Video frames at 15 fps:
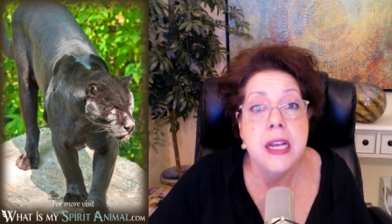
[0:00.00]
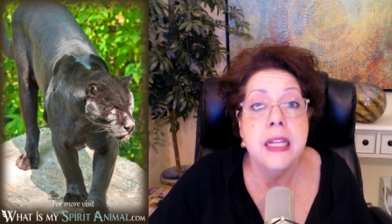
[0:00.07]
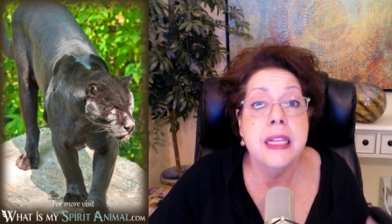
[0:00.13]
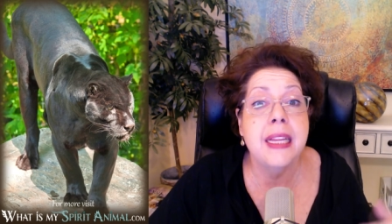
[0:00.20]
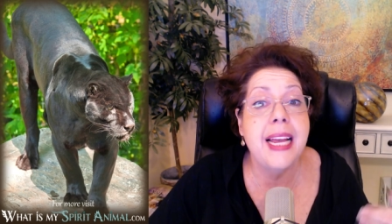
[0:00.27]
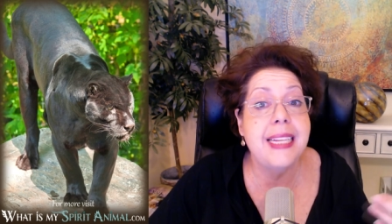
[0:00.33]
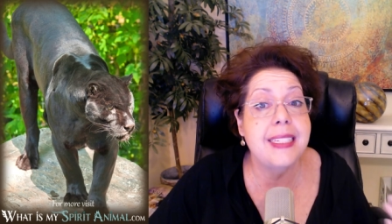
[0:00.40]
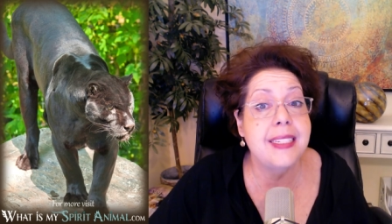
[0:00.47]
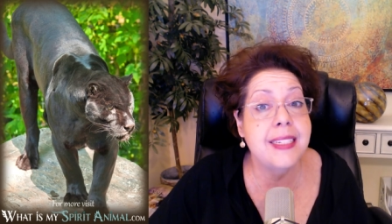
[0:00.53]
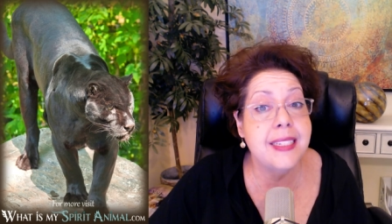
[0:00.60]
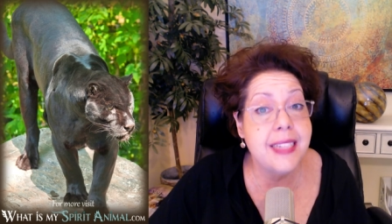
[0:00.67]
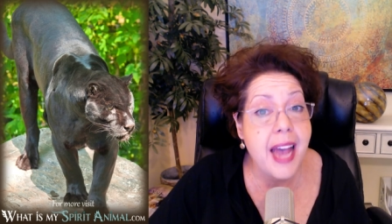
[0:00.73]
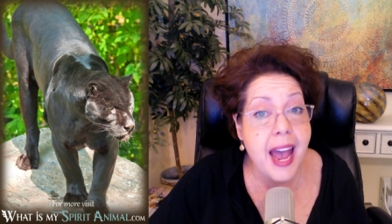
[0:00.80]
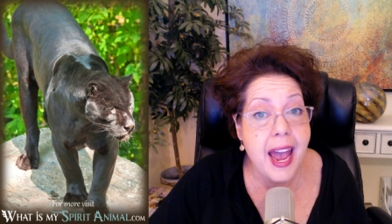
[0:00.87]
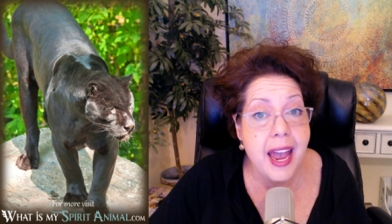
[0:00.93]
Let's
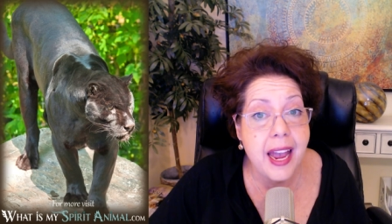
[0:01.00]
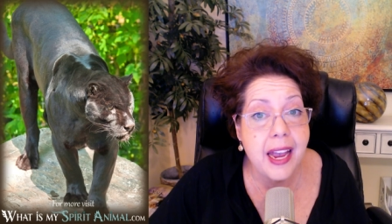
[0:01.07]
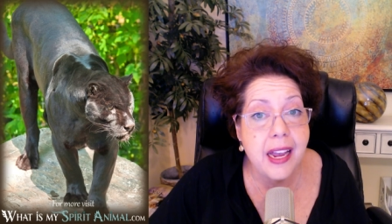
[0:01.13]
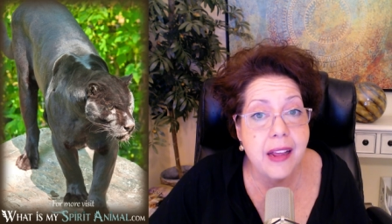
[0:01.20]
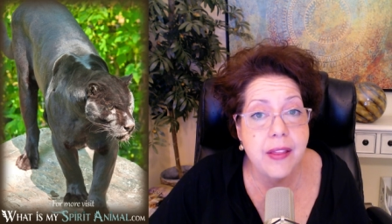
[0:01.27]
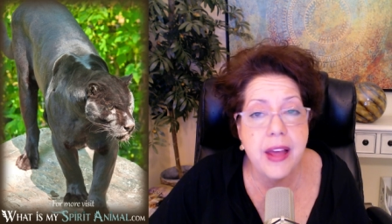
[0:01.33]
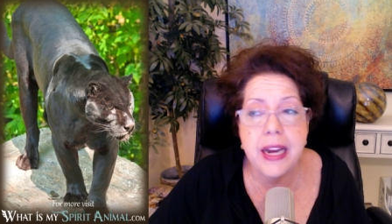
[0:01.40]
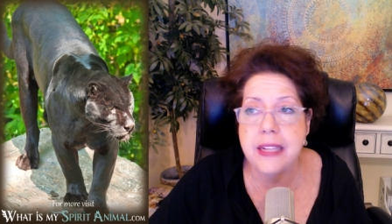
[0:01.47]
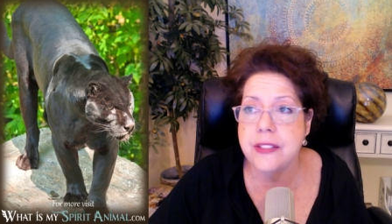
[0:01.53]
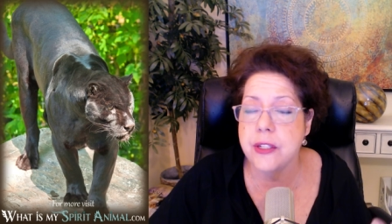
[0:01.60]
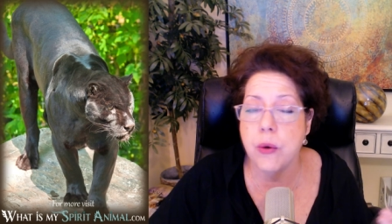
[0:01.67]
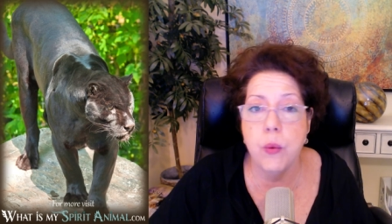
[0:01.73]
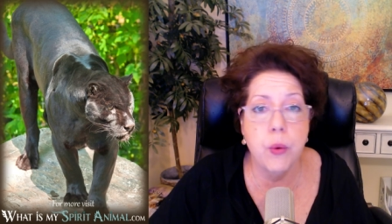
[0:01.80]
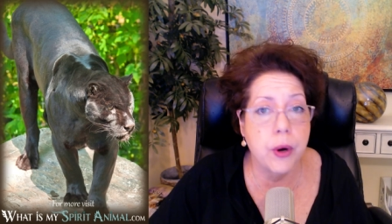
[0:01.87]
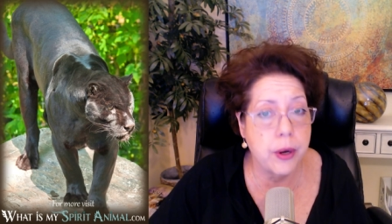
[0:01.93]
say that it's a
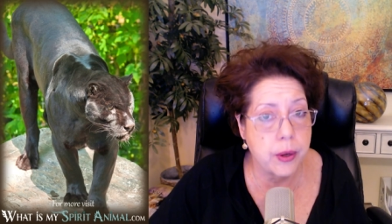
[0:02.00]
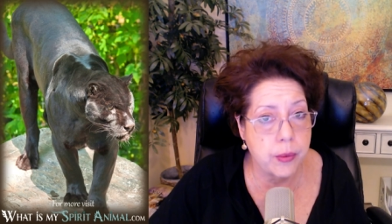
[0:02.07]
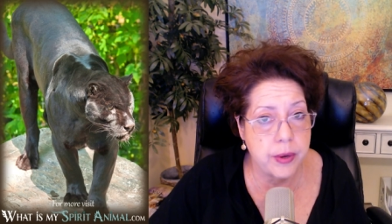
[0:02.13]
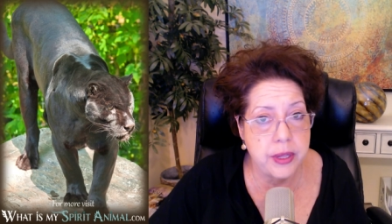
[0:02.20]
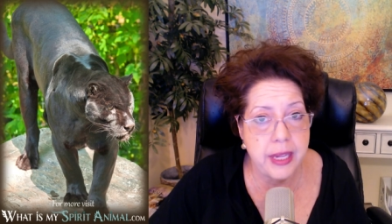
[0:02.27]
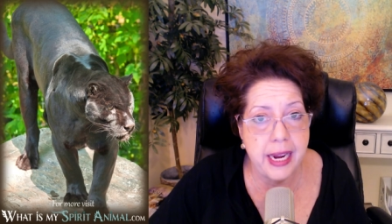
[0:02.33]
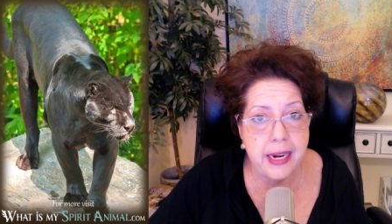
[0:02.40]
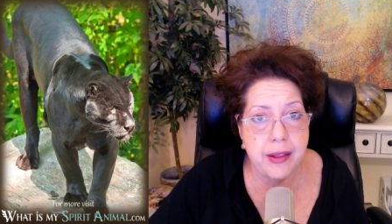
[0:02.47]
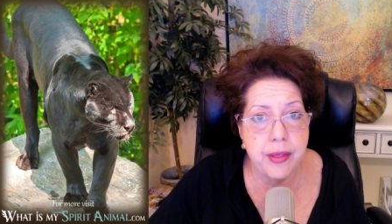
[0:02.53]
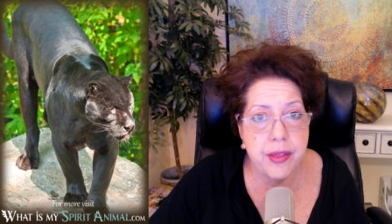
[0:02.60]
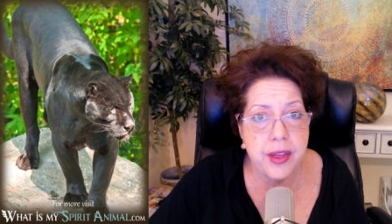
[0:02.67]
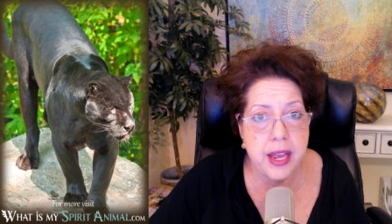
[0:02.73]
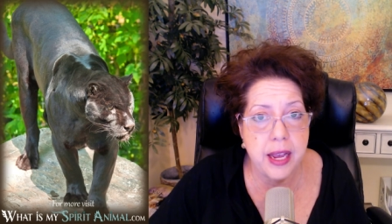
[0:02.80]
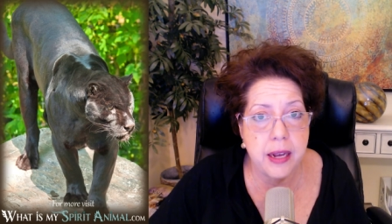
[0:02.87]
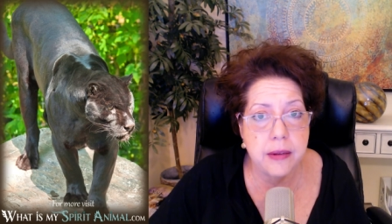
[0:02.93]
work-related
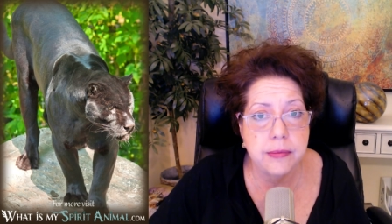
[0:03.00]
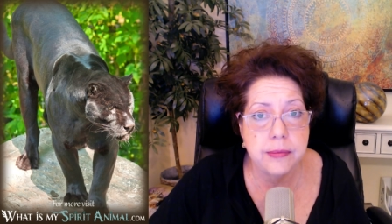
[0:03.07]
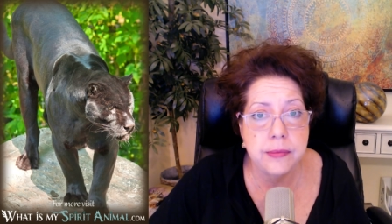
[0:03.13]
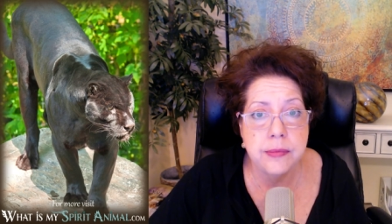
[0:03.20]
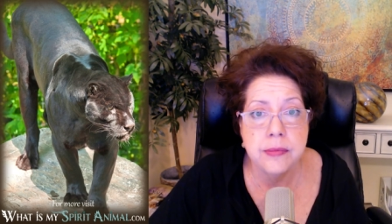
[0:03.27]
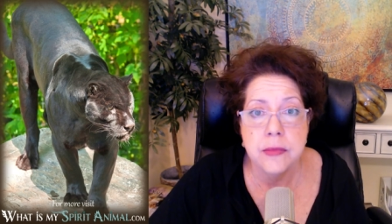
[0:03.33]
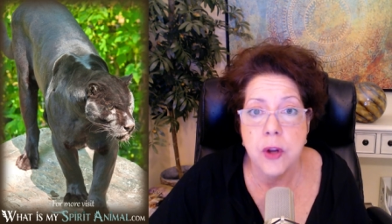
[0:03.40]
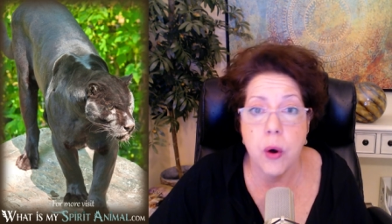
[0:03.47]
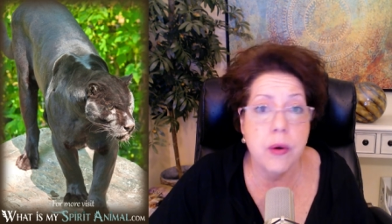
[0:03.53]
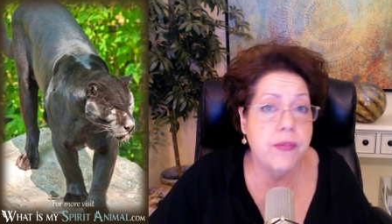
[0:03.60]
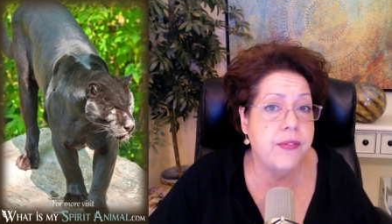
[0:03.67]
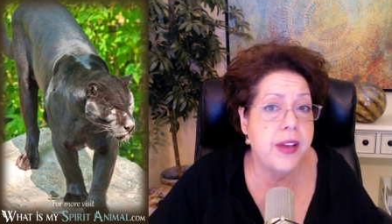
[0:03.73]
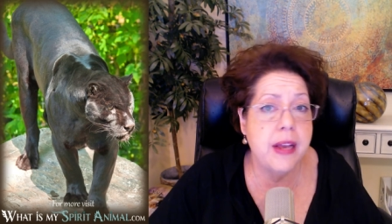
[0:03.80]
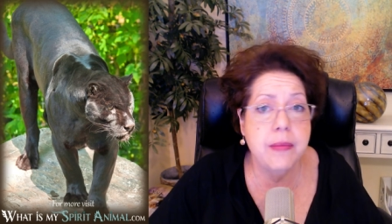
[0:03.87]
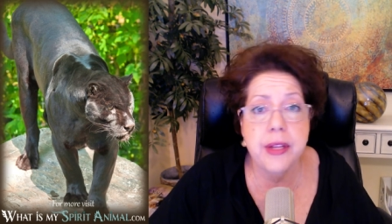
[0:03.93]
thing, or
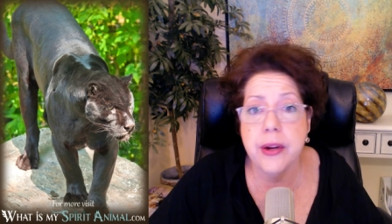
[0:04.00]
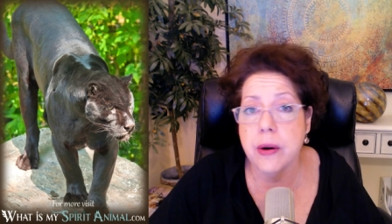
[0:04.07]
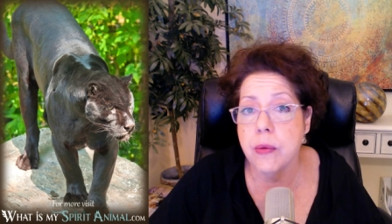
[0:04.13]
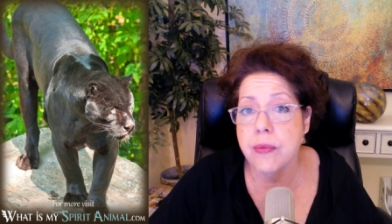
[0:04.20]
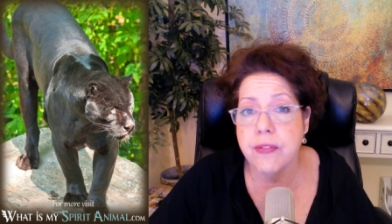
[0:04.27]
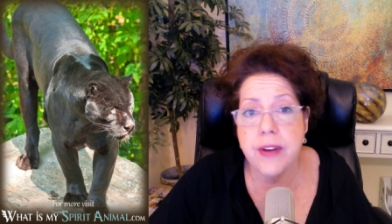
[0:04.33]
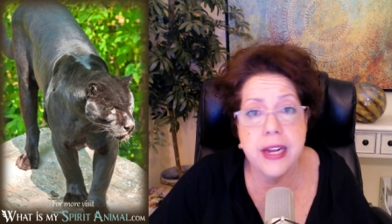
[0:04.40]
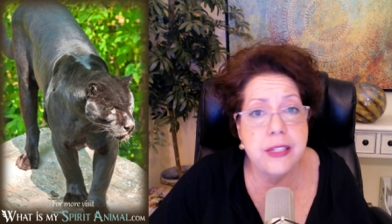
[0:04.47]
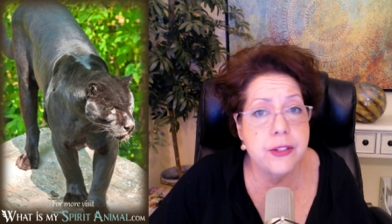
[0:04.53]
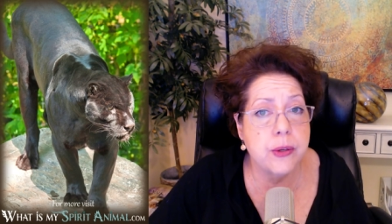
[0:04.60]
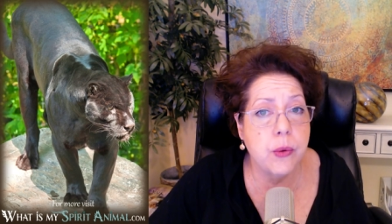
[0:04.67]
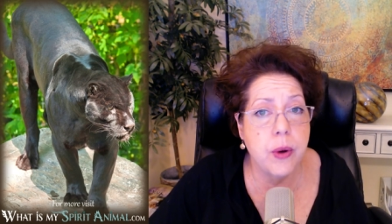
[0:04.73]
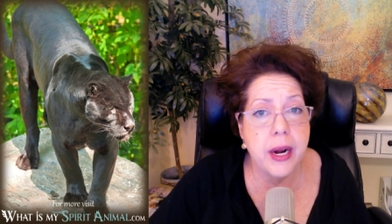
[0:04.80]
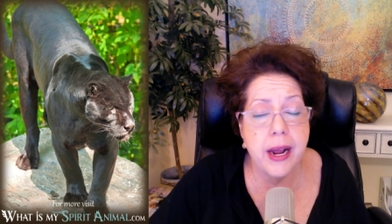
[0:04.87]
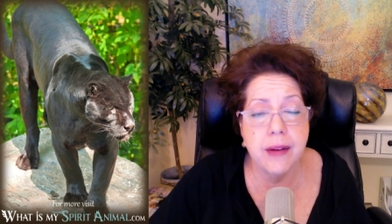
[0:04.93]
family or friends or
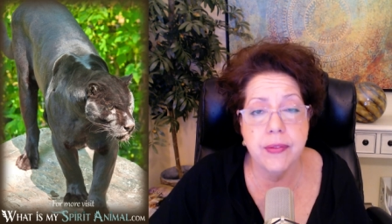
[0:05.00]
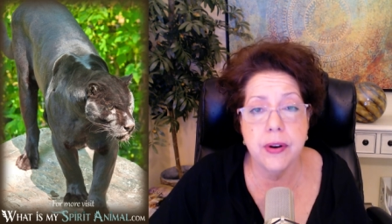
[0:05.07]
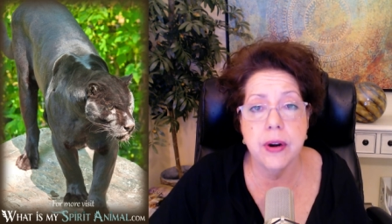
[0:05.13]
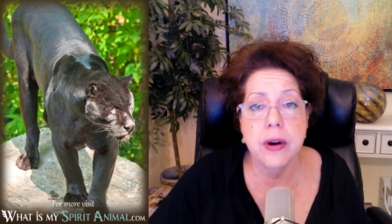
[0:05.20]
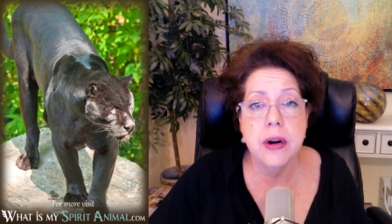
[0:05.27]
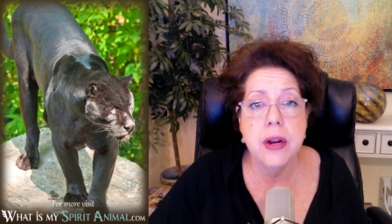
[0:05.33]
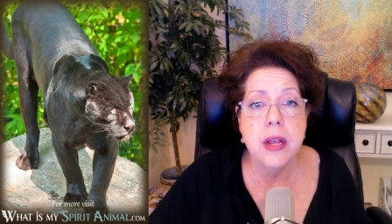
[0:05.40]
whatever,